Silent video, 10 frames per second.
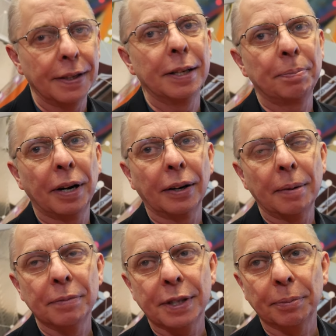funded
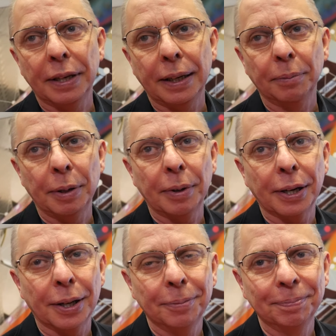programs that we, we
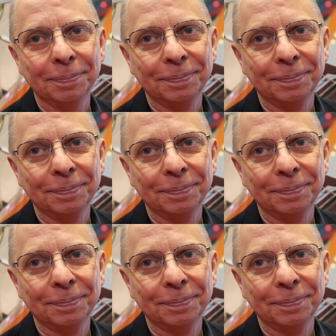work on.